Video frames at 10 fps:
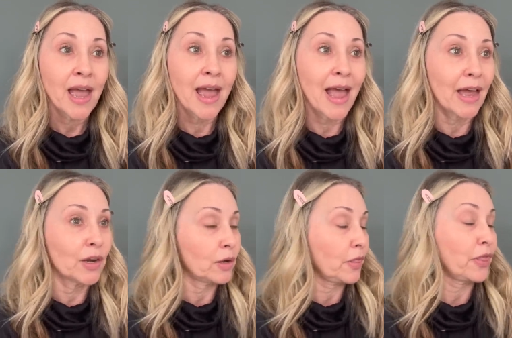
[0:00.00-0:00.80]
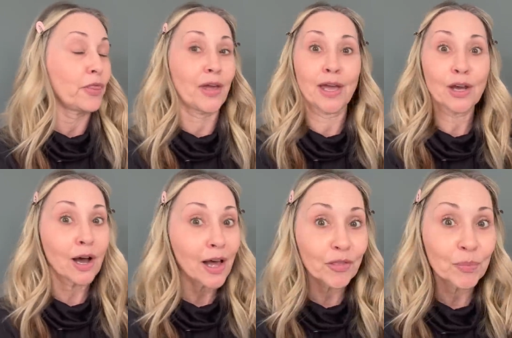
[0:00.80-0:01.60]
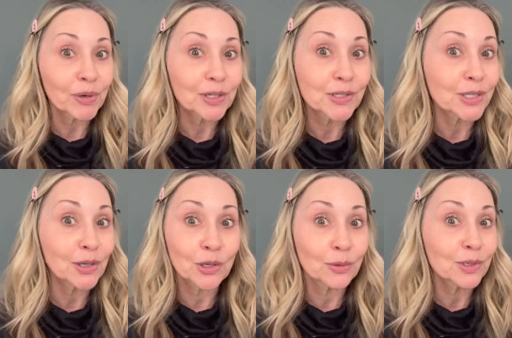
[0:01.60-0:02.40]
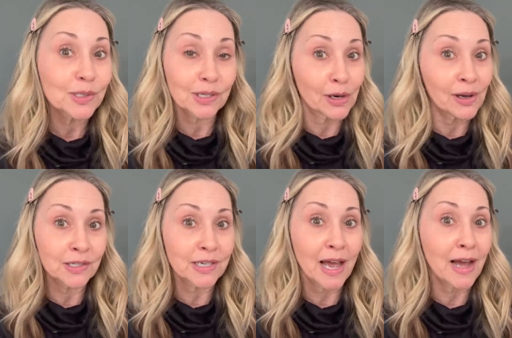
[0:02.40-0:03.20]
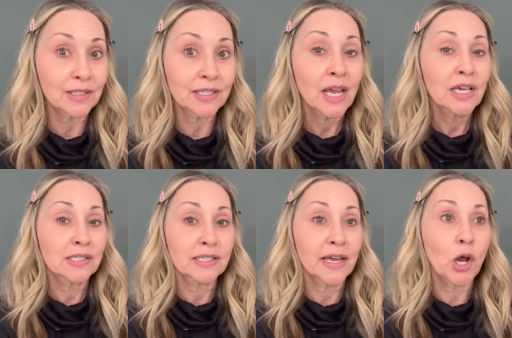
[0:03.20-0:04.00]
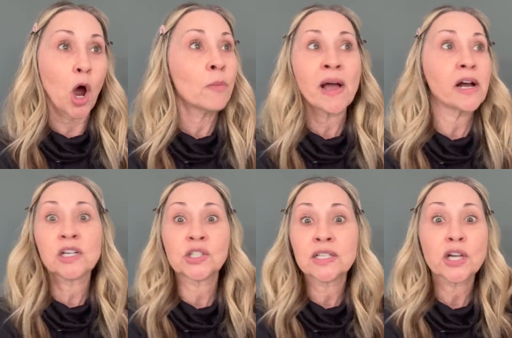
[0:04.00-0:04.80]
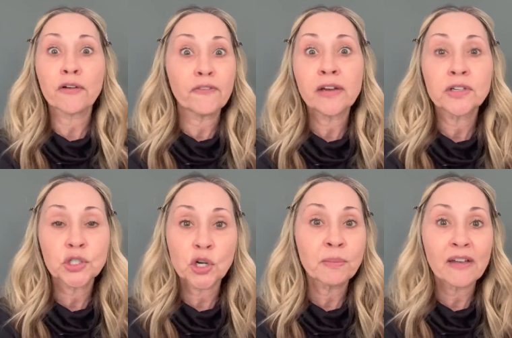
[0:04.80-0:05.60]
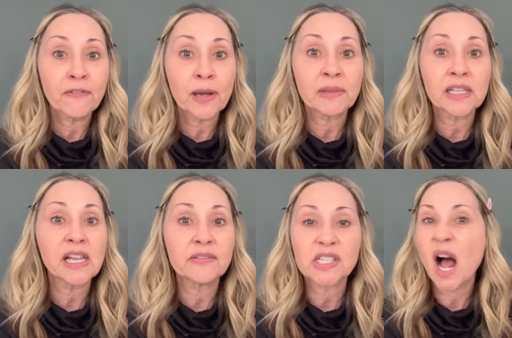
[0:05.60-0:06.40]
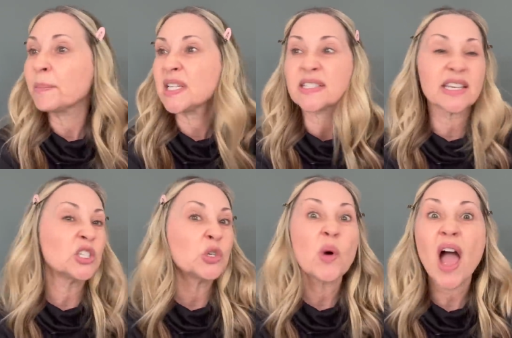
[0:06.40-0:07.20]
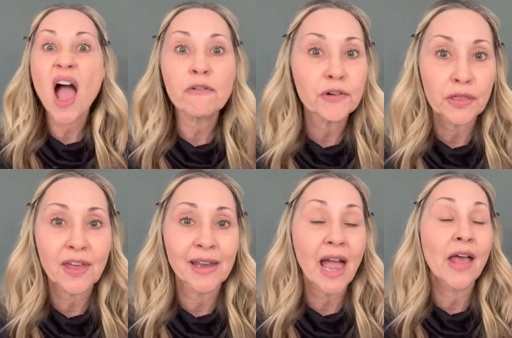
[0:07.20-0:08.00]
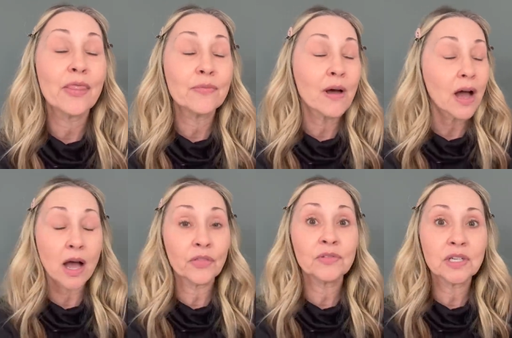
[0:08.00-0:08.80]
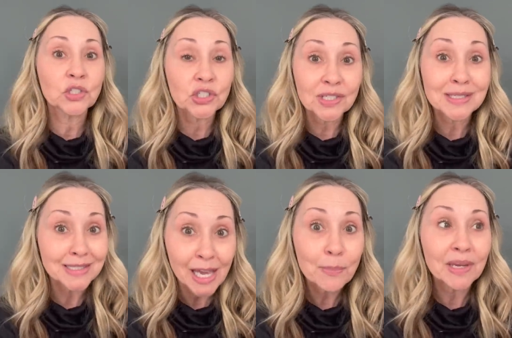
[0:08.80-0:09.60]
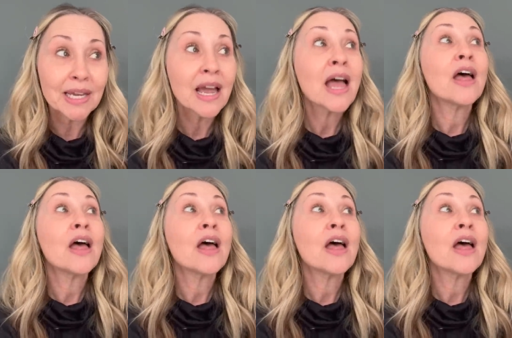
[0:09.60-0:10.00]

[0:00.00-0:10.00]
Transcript: And thank God the person who was the contact said, oh my gosh, that's our favorite show. My family loves it. I'm going to send you everything. And she sent me